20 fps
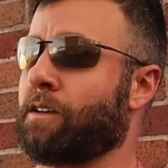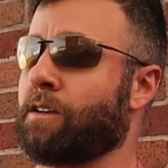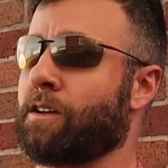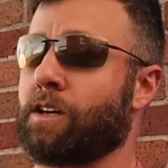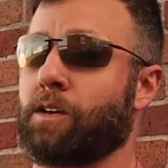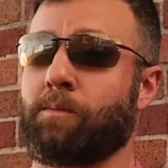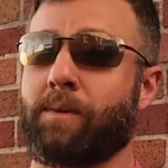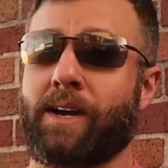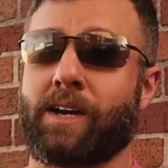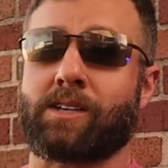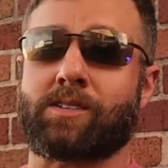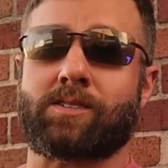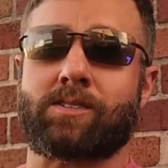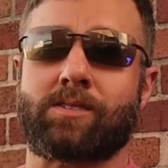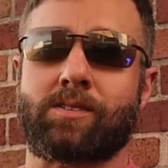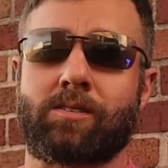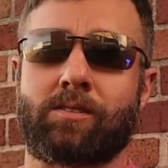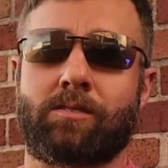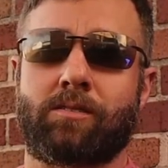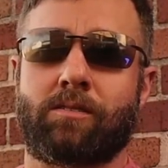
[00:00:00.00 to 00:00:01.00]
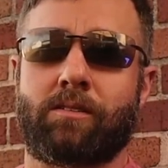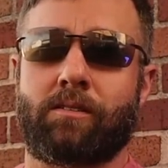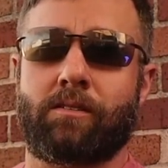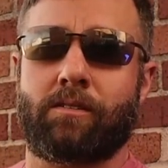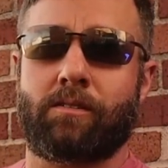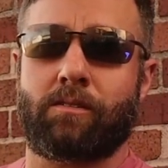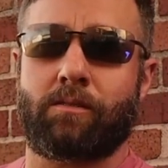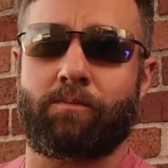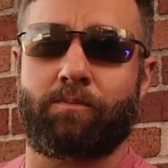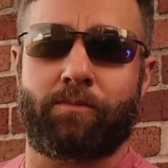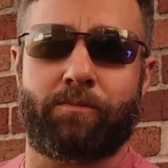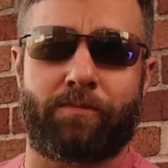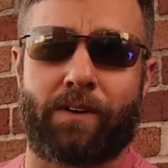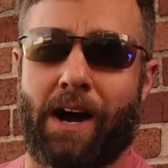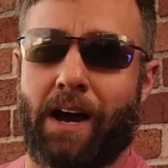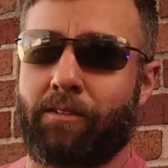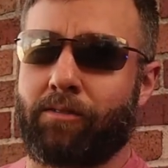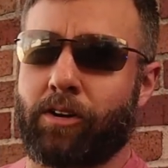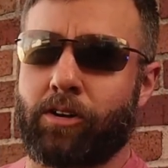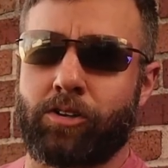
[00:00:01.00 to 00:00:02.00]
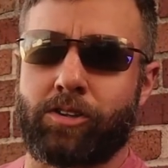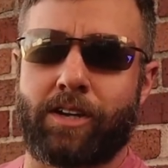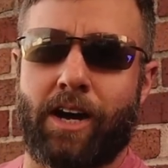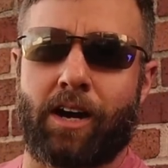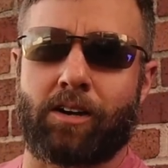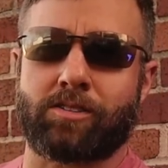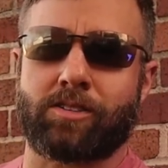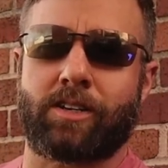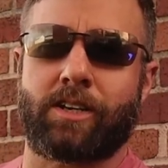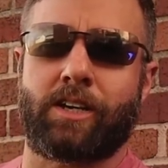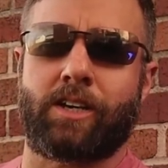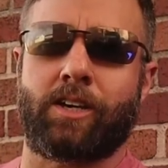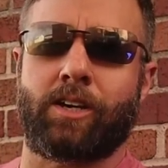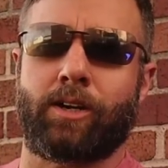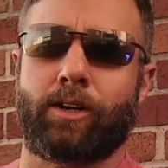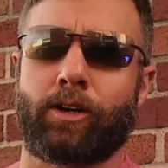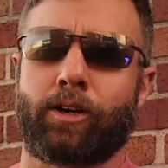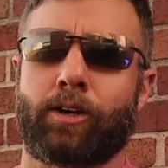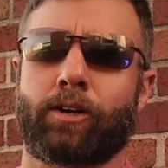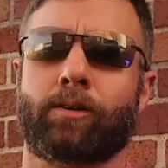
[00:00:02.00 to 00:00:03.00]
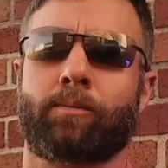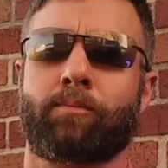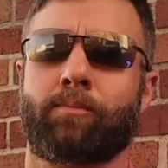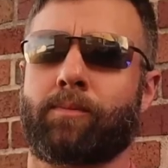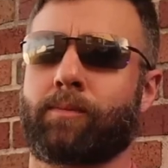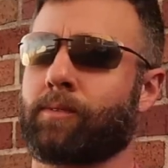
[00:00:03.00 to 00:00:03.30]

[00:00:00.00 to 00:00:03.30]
He makes $500,000 a year.